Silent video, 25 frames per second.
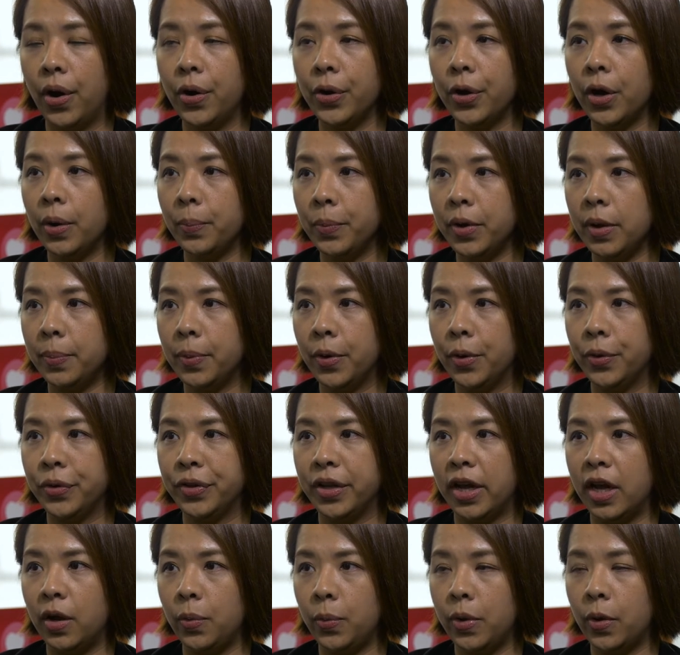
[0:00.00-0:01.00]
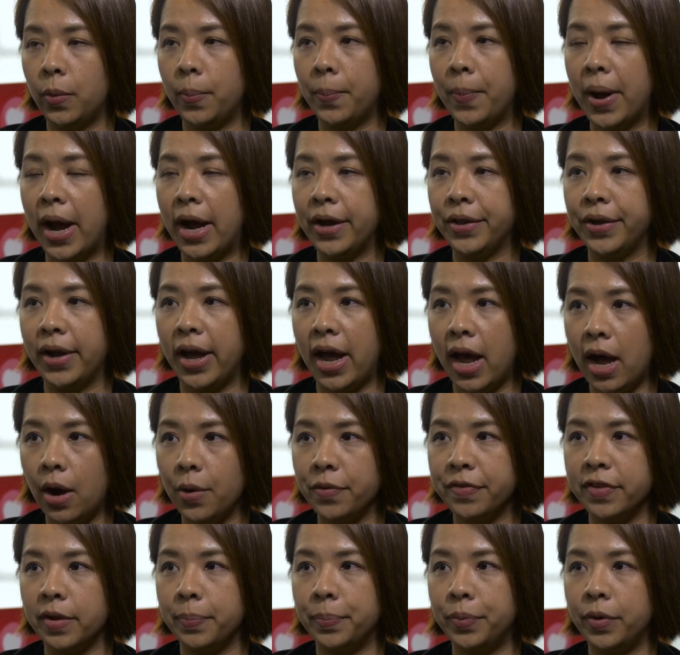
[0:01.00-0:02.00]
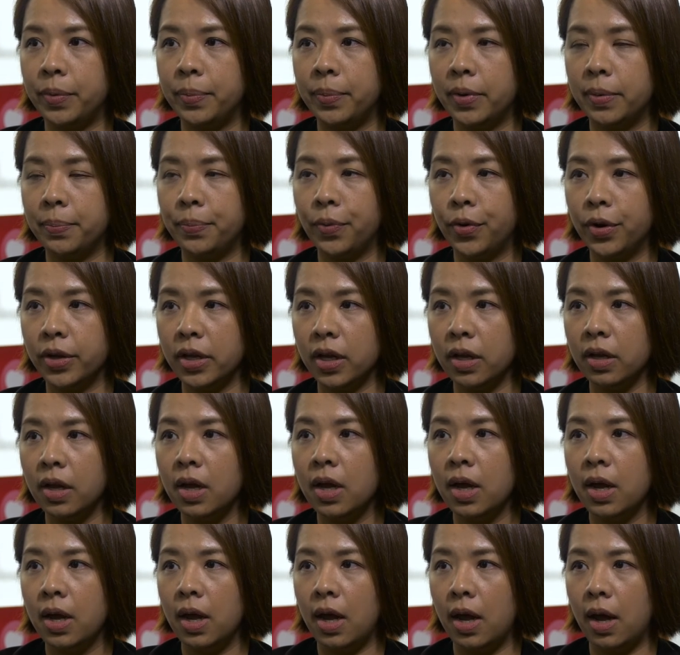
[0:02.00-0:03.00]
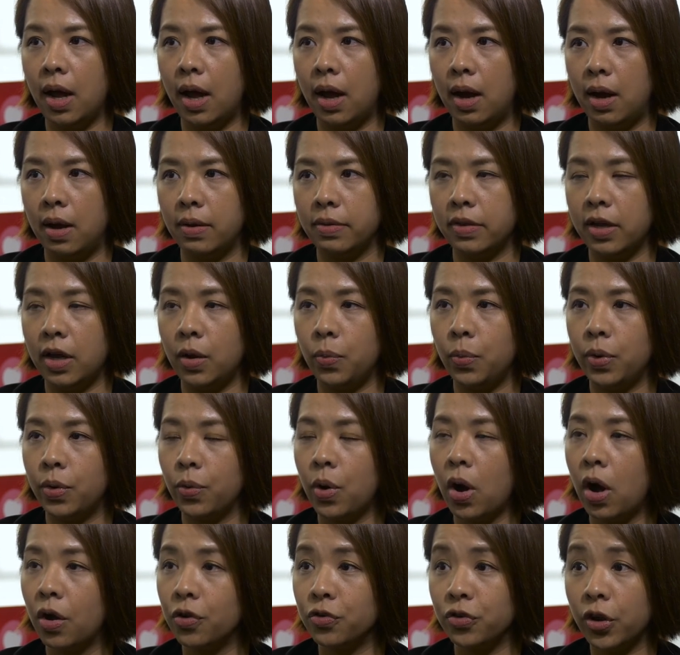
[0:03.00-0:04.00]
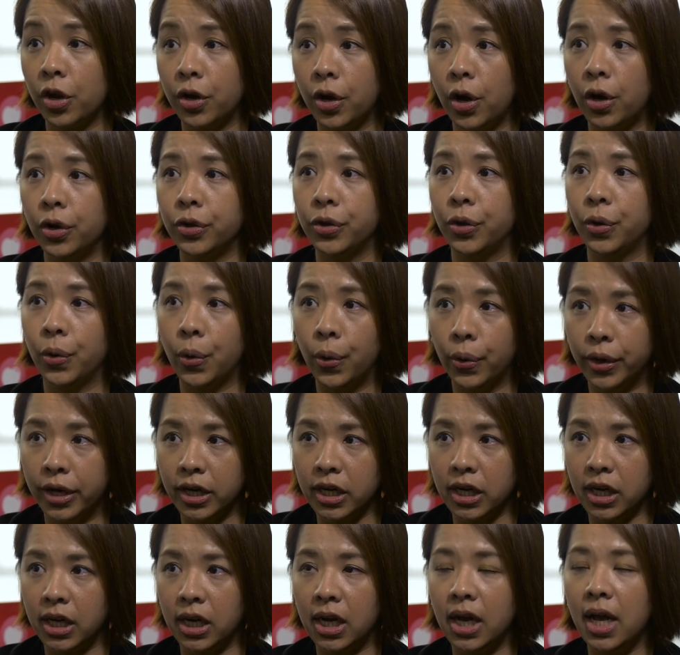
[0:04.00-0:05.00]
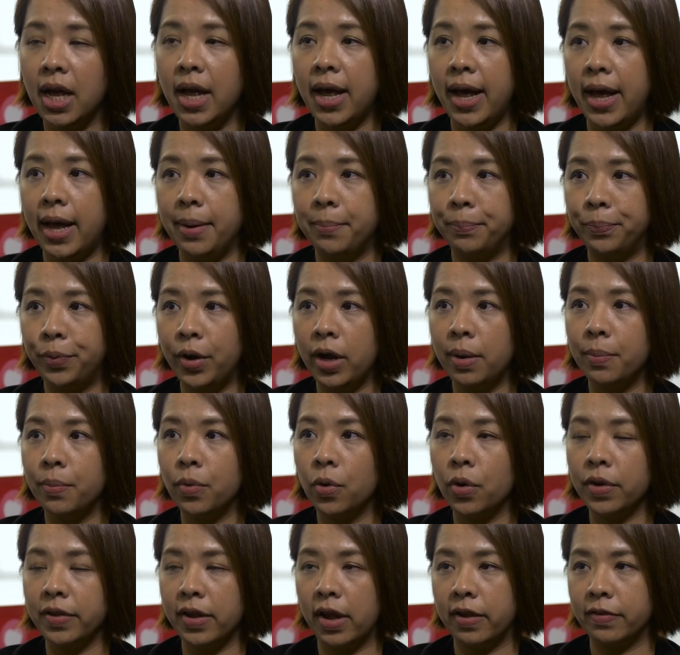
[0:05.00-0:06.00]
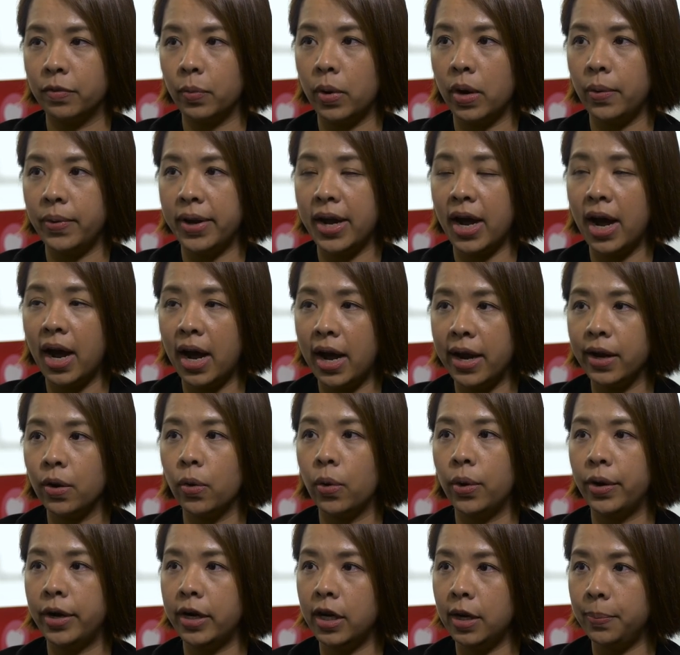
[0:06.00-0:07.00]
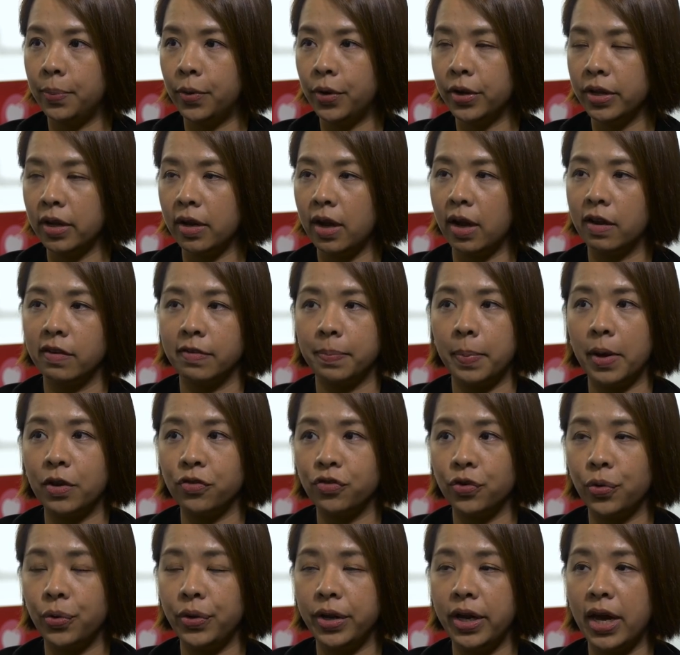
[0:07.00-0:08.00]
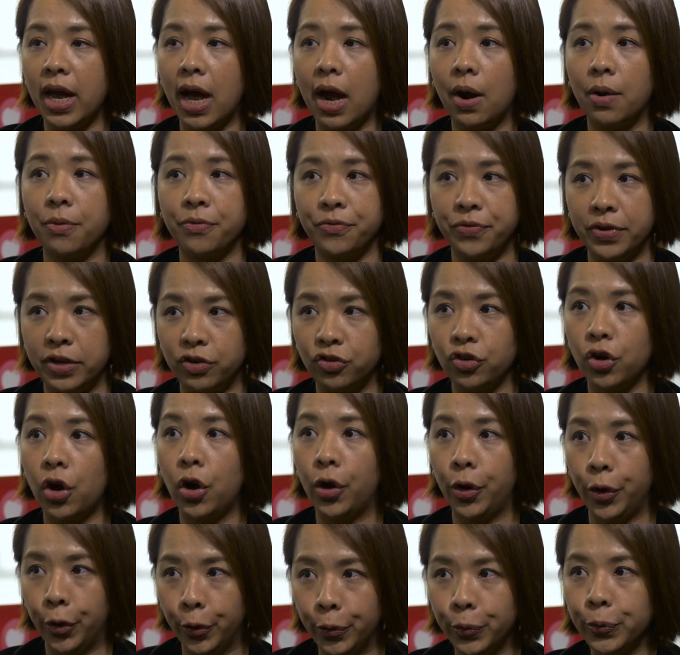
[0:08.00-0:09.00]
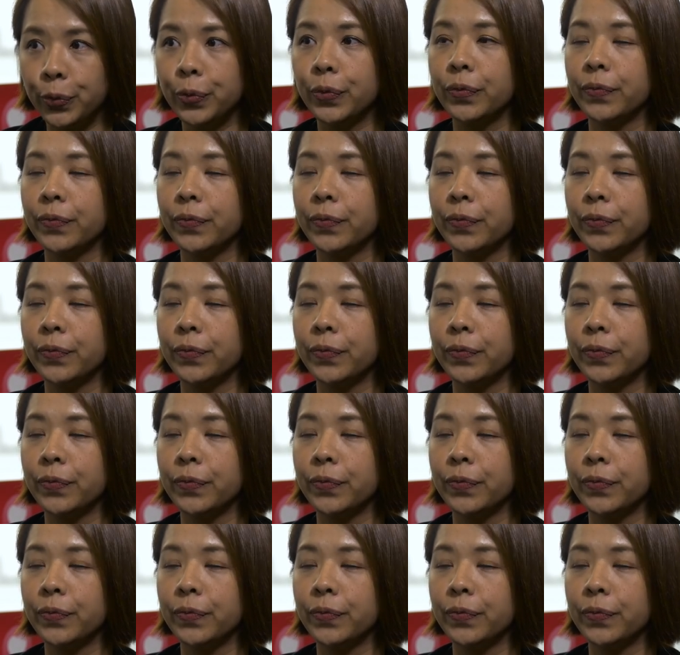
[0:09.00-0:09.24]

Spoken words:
Hong Kong people, they will buy the health supplement product. They will concern on the quality. And Blackmores has very high quality product, especially our fish oil.